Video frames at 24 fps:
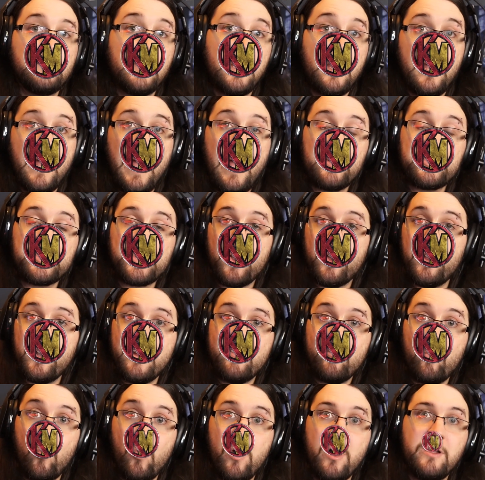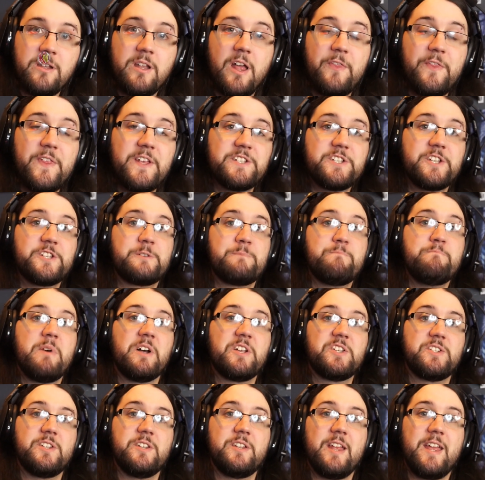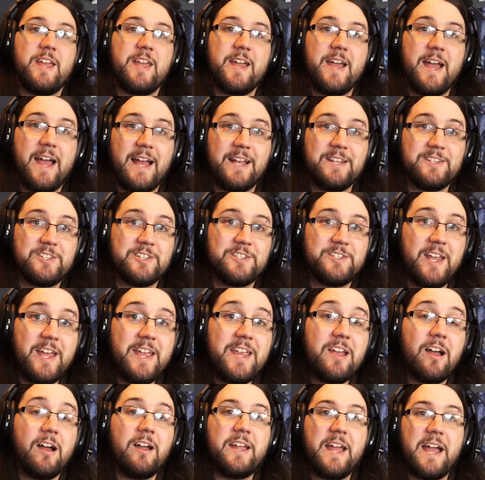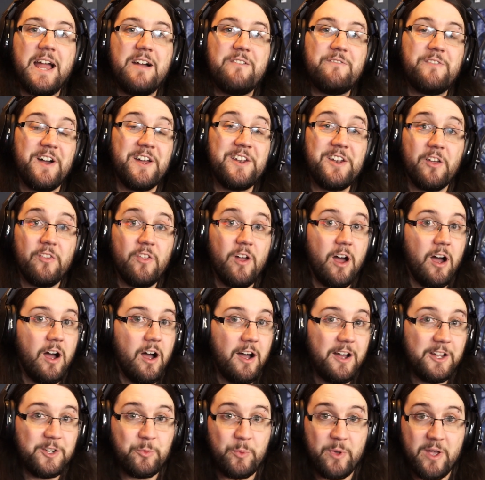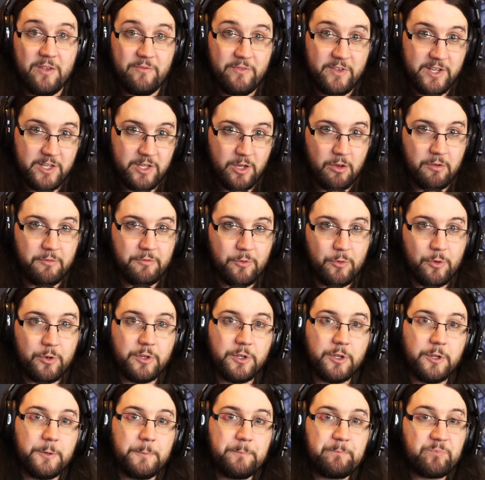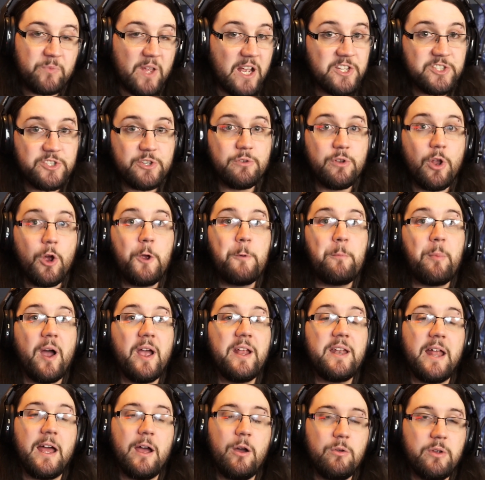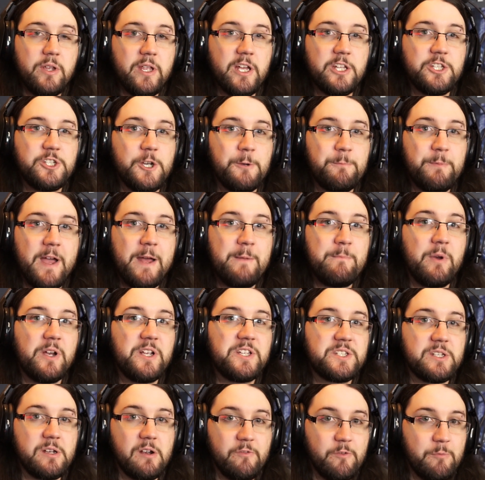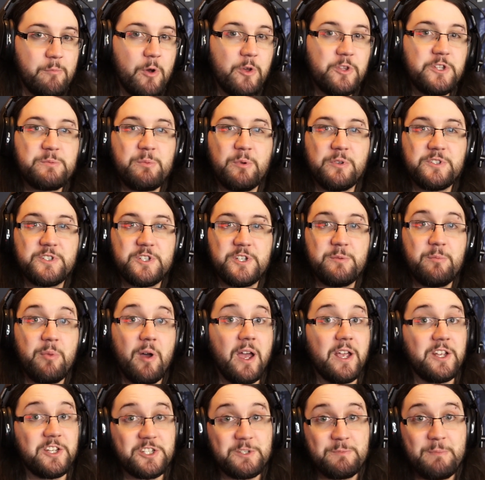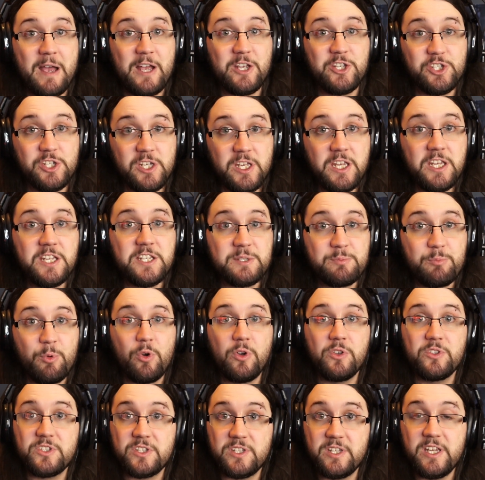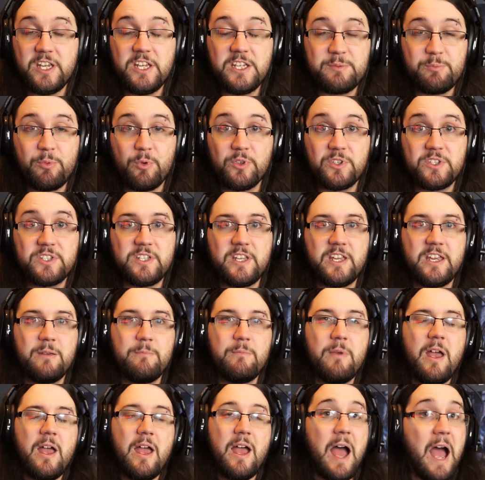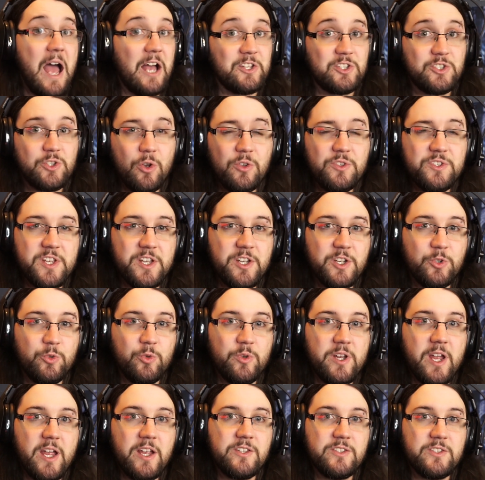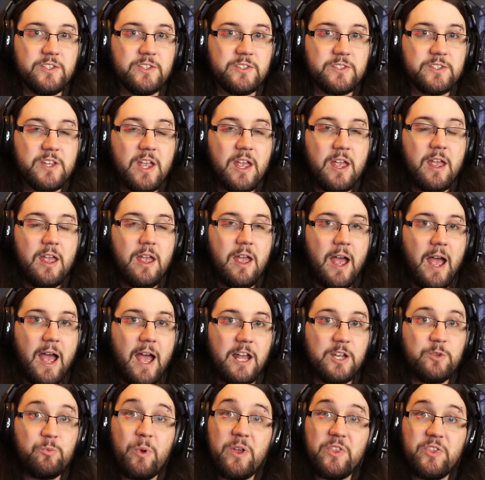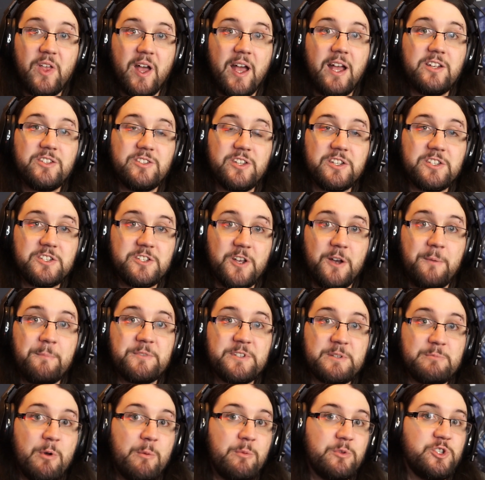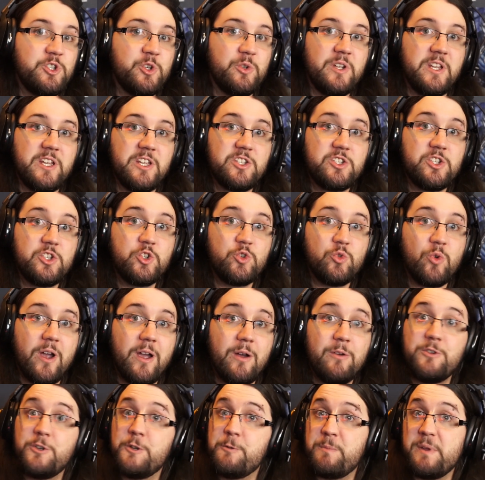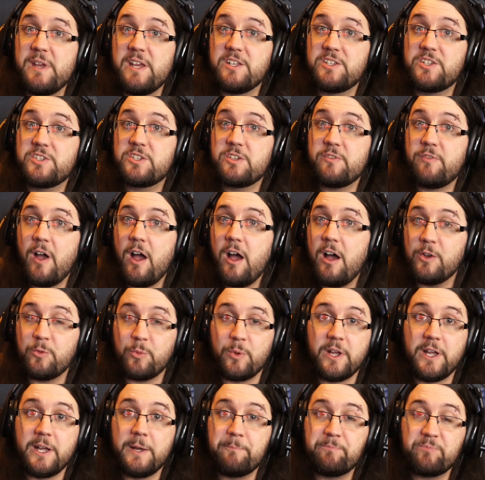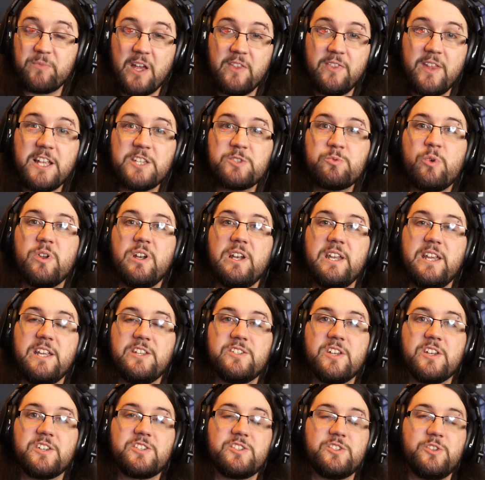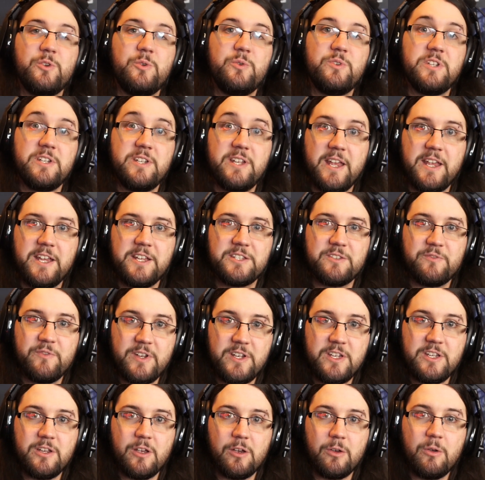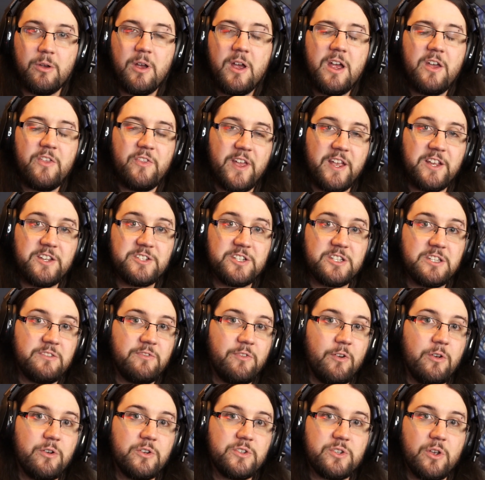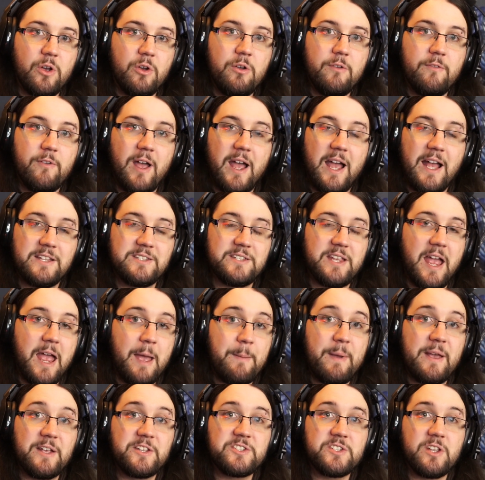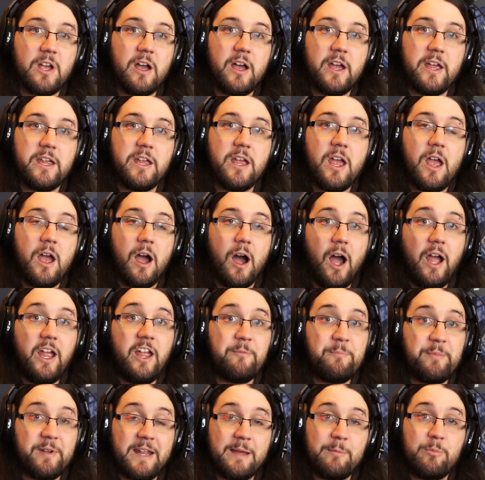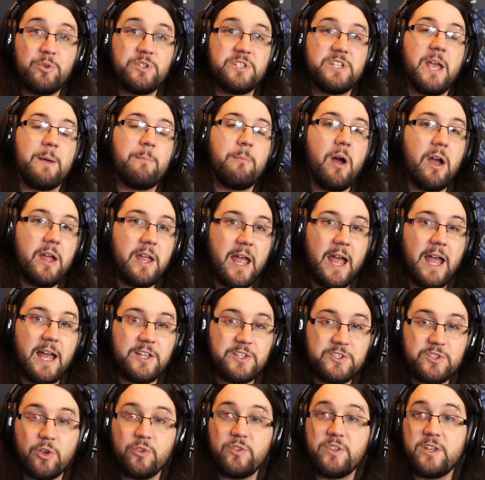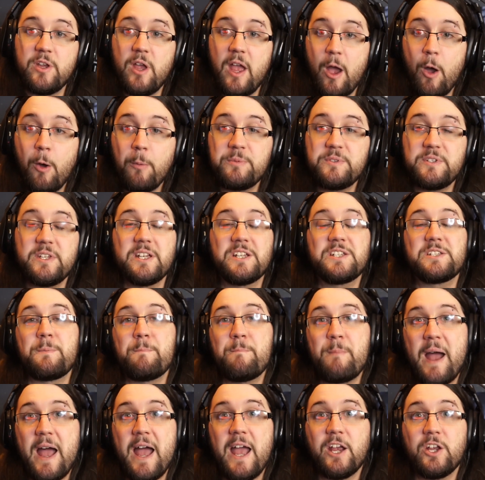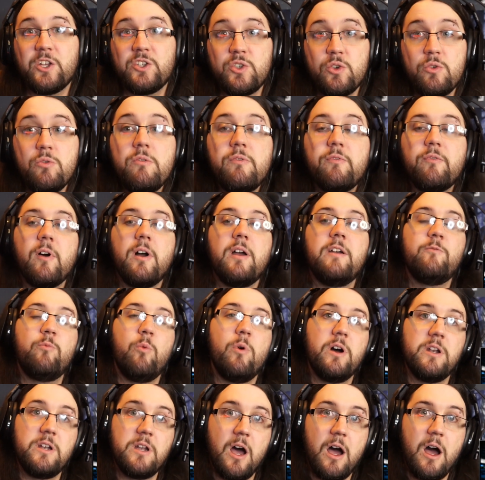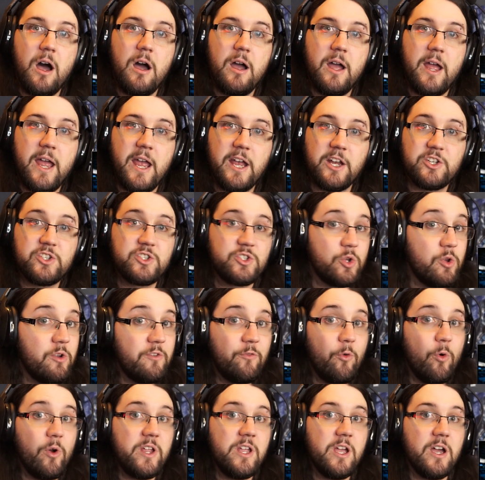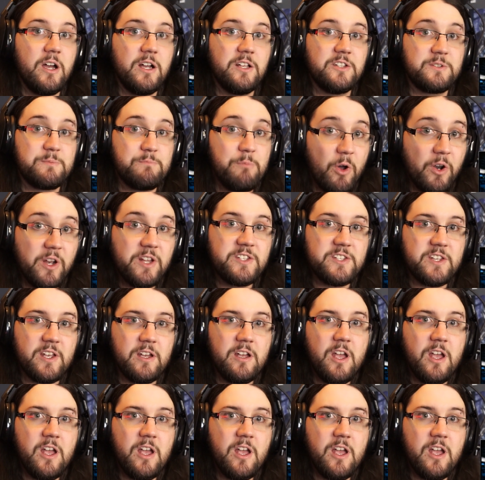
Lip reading: How's it going, everyone? This is Mustard here, and today I have another hardware video for you. As you know by now, Ketchup and myself are both sponsored by Smash Esports, the esports team, as content creators, and with that does come some opportunities to try out new pieces of hardware. And that's what leads us to today's video. Thanks to the folks over at MSI, I have been able to get my hands on the Optix Mag251RX 240Hz monitor,